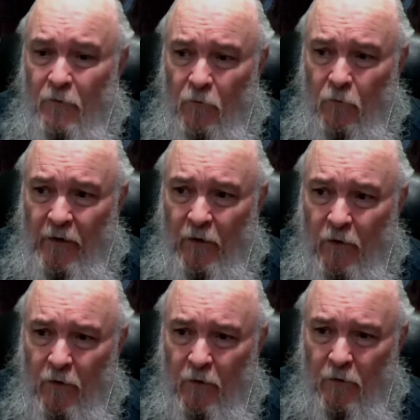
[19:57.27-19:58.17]
we
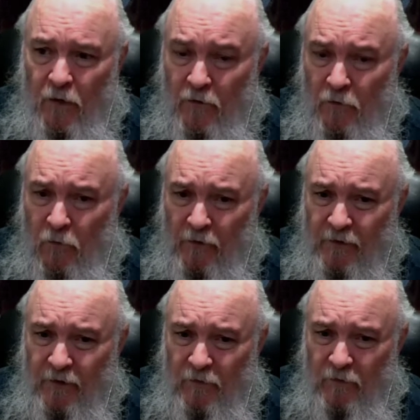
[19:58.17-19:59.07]
are
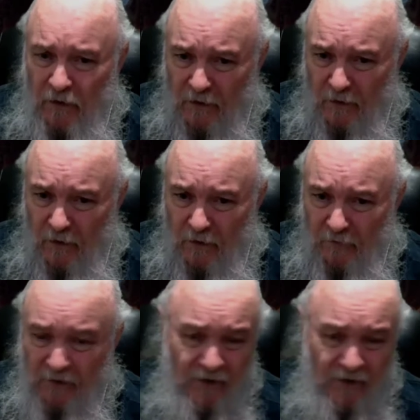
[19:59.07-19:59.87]
unwanted, unloved,